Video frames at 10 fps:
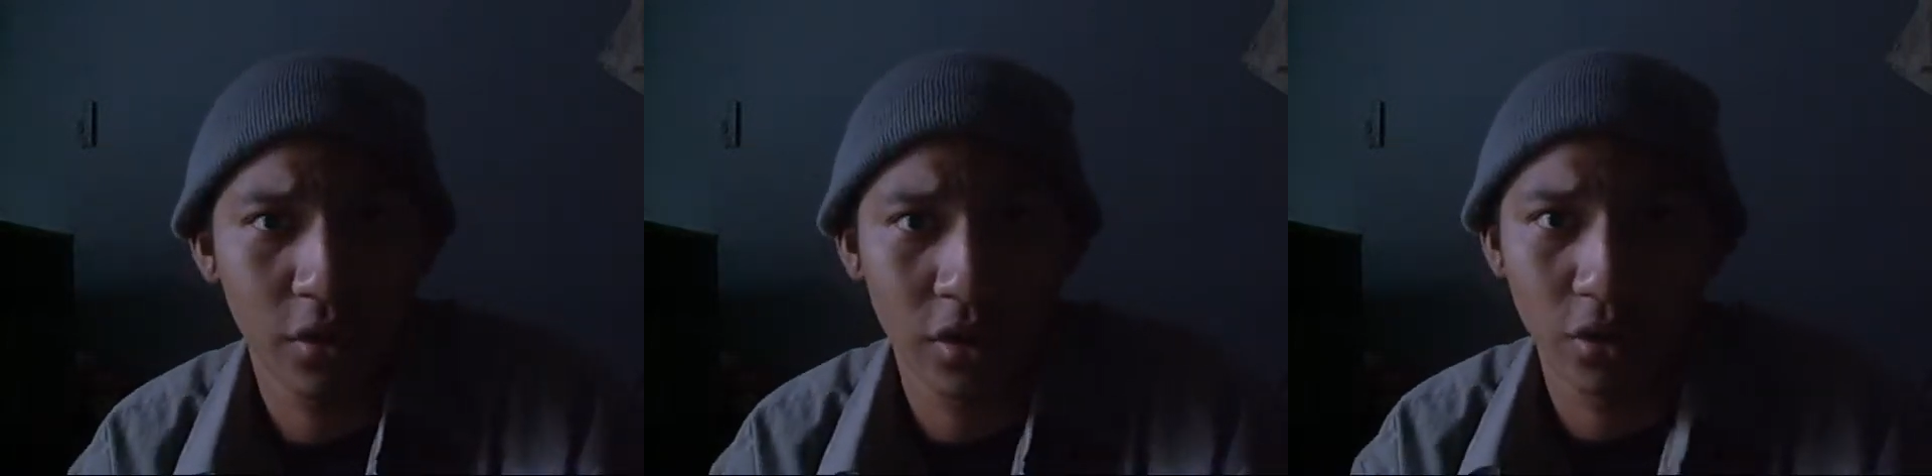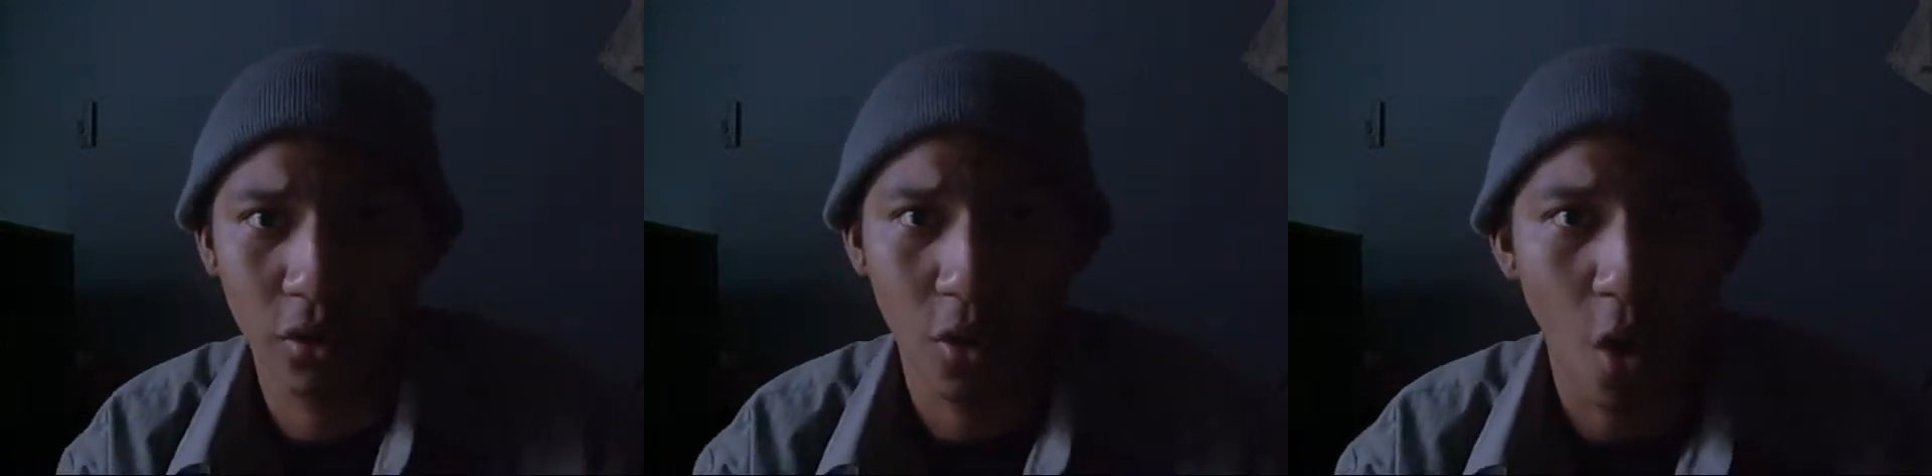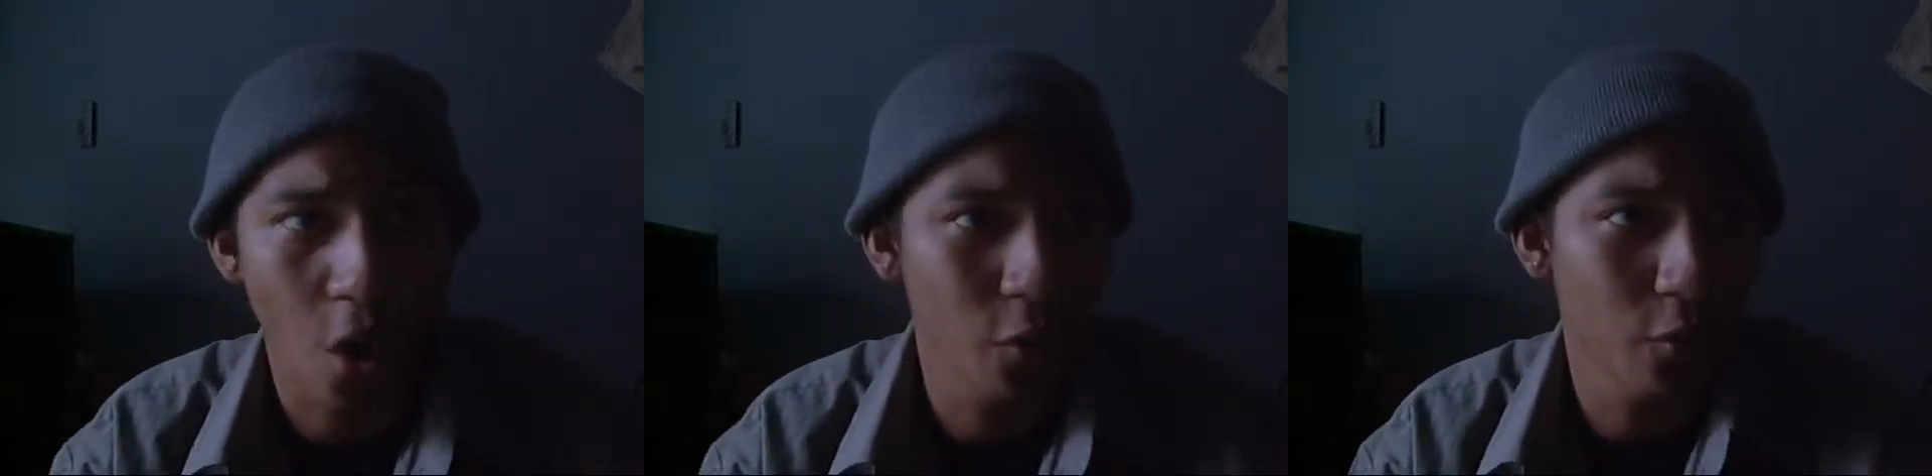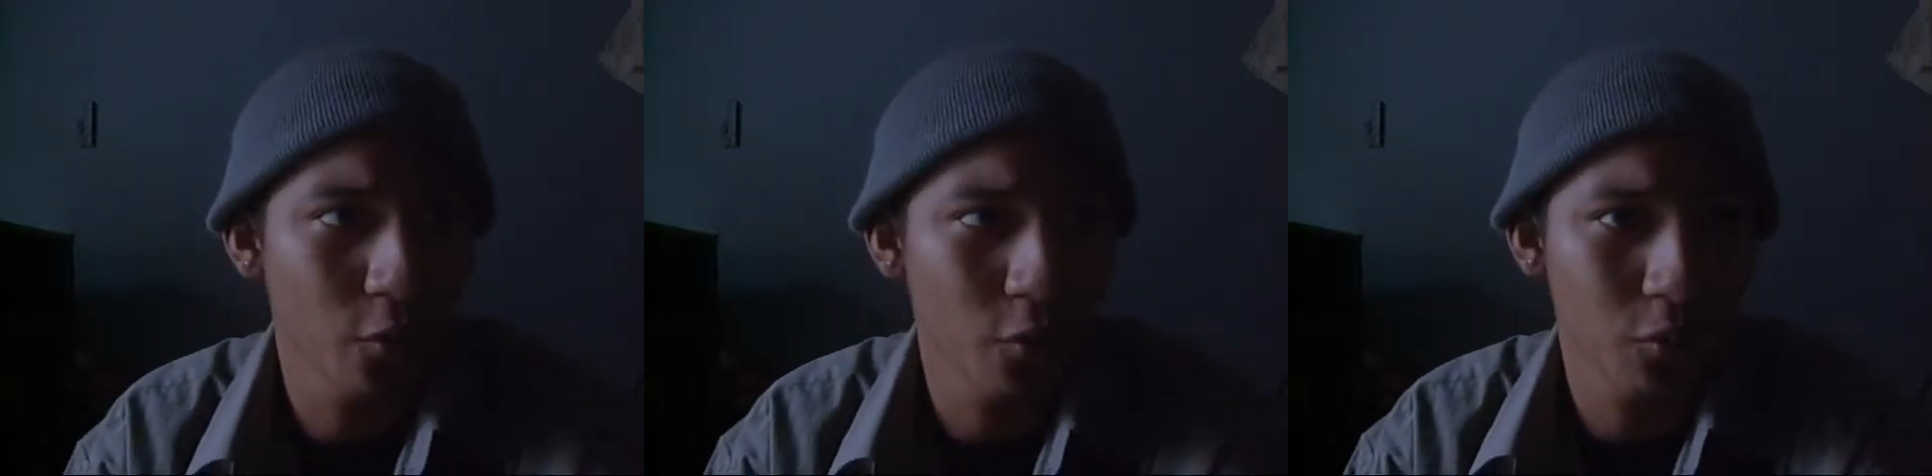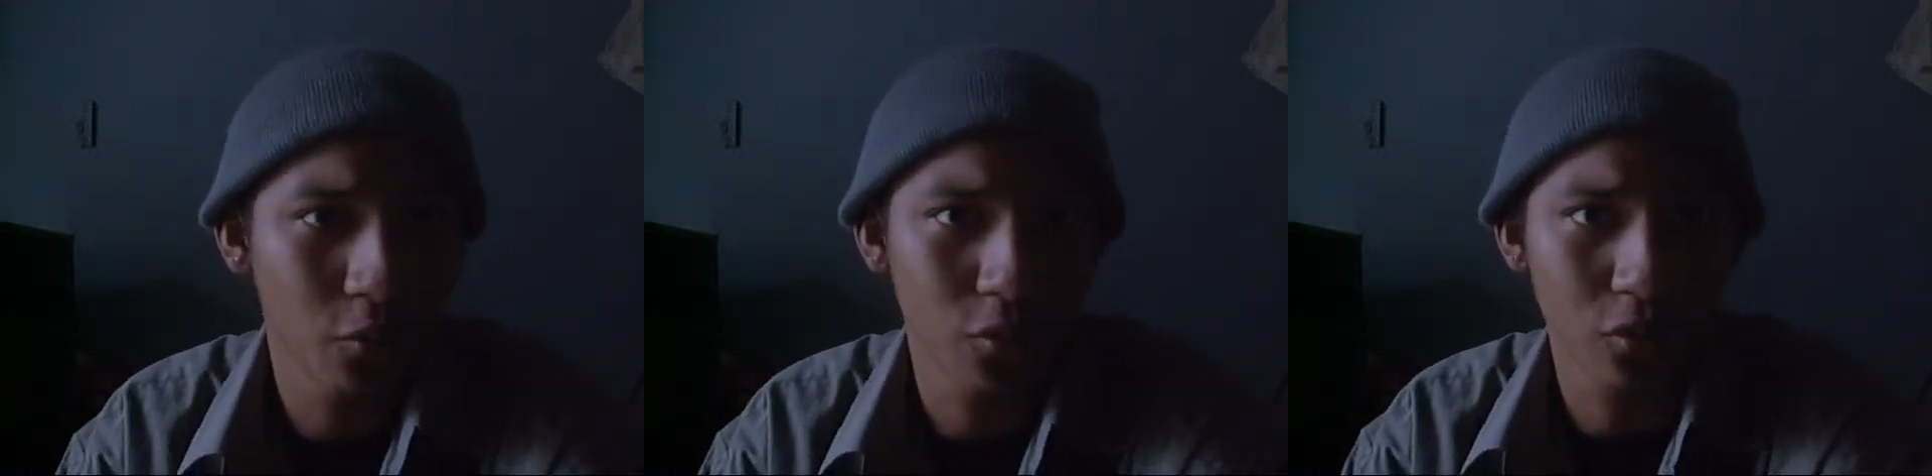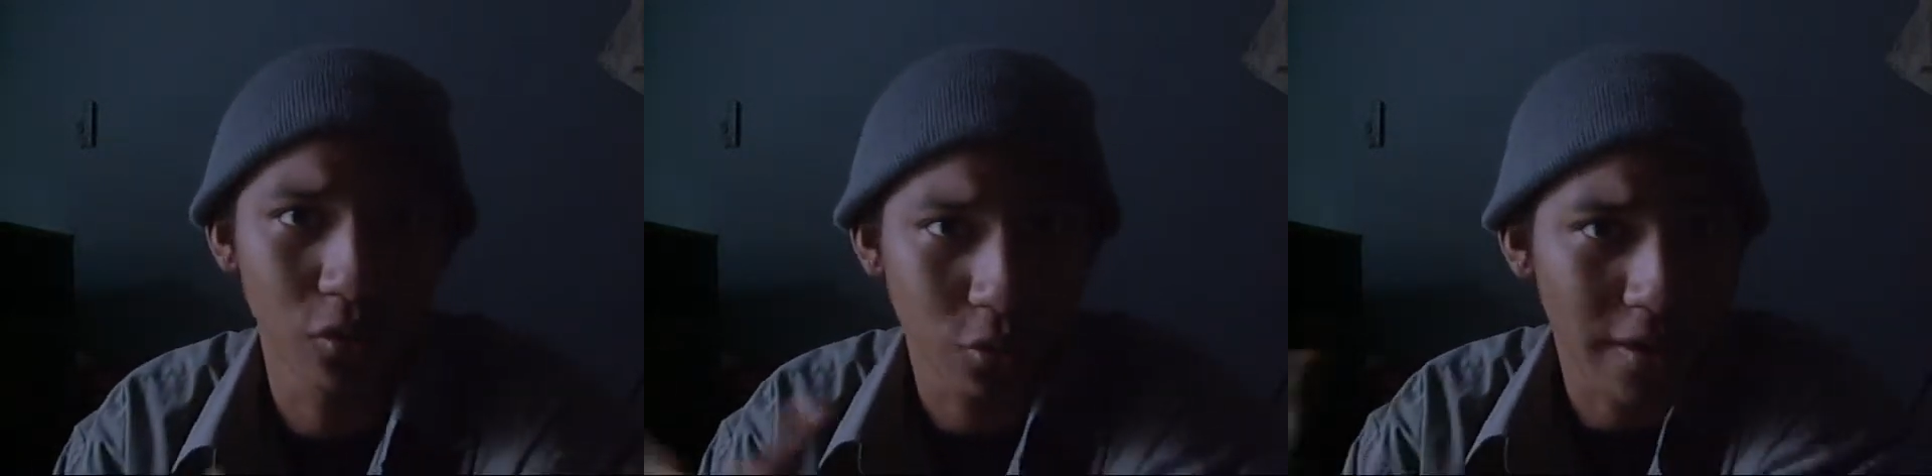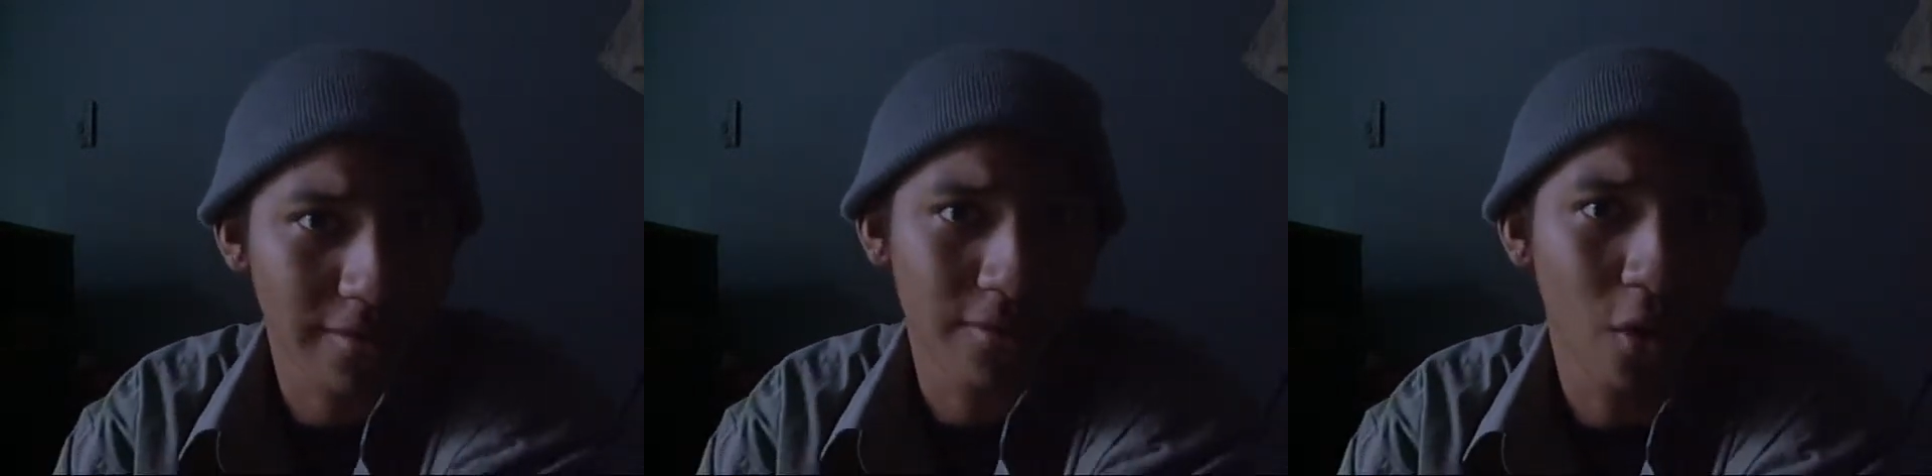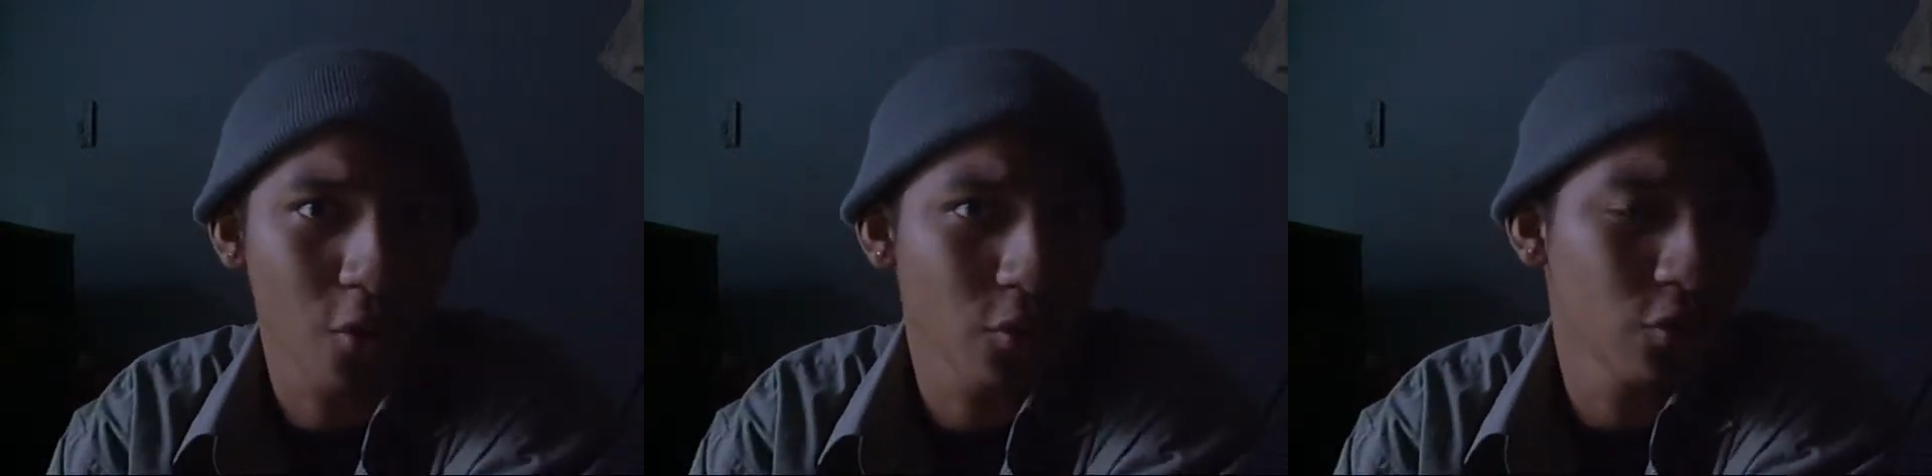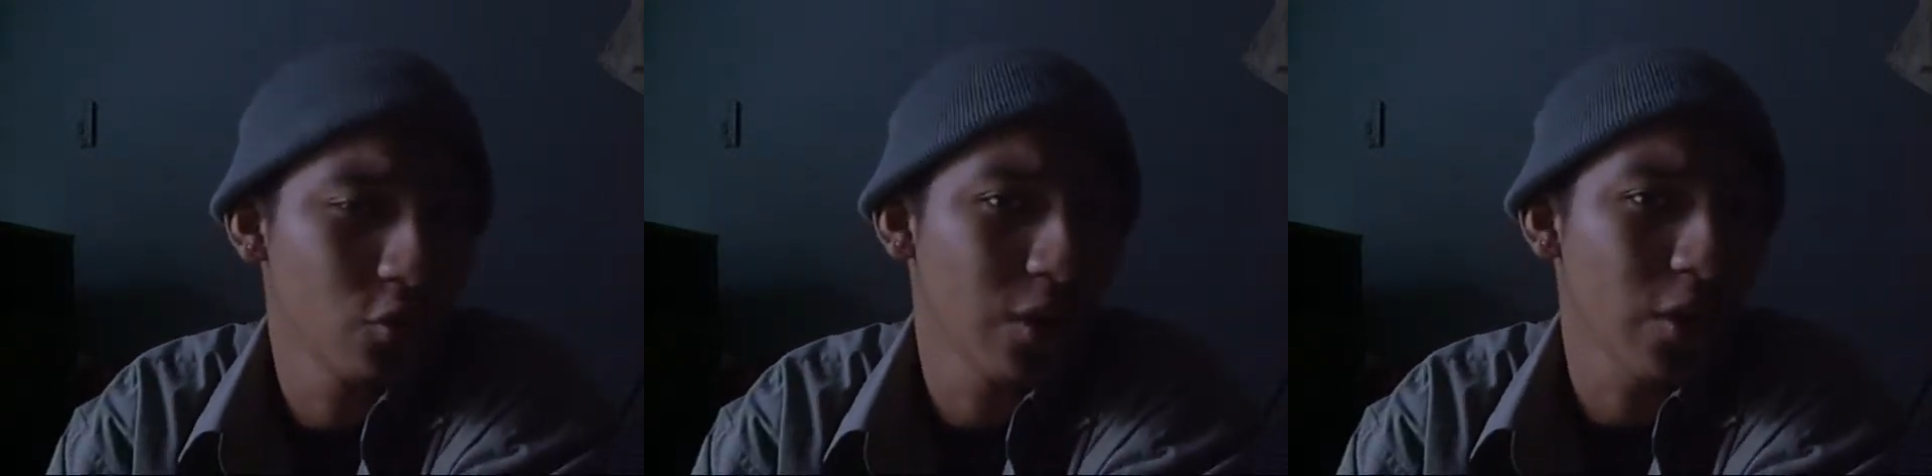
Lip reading: into how to dress how you do